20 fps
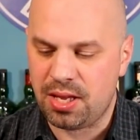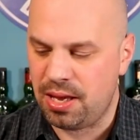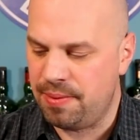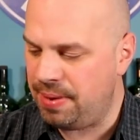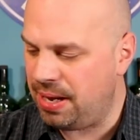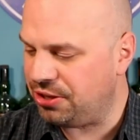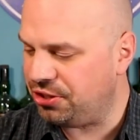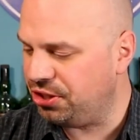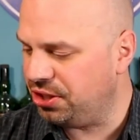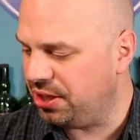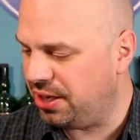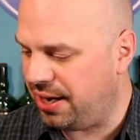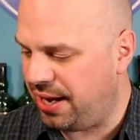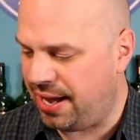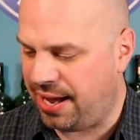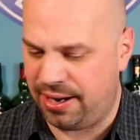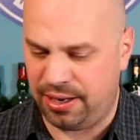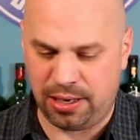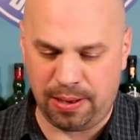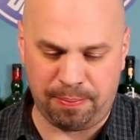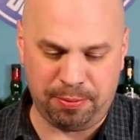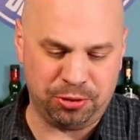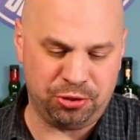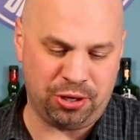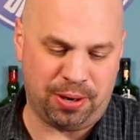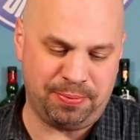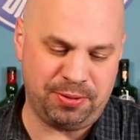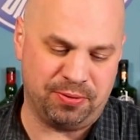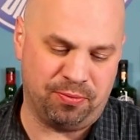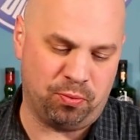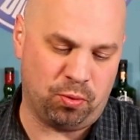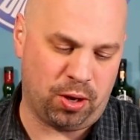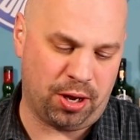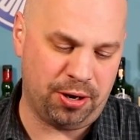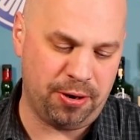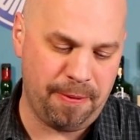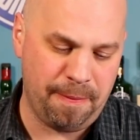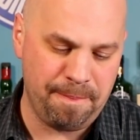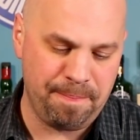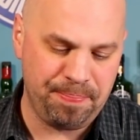I'm actually going to add a couple drops of
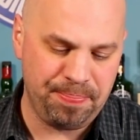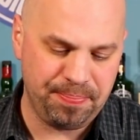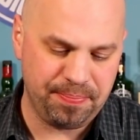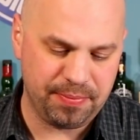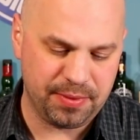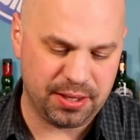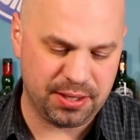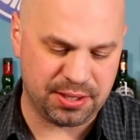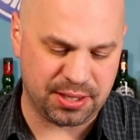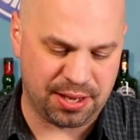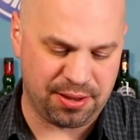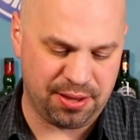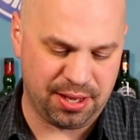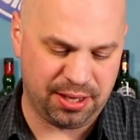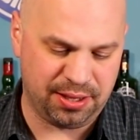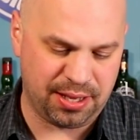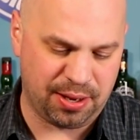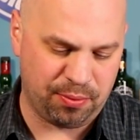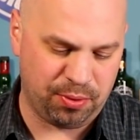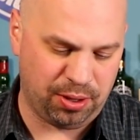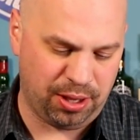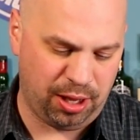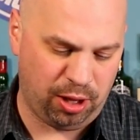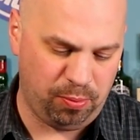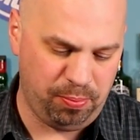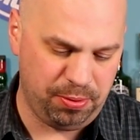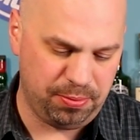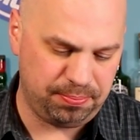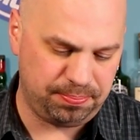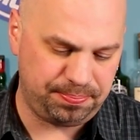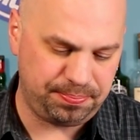water because I think that will help.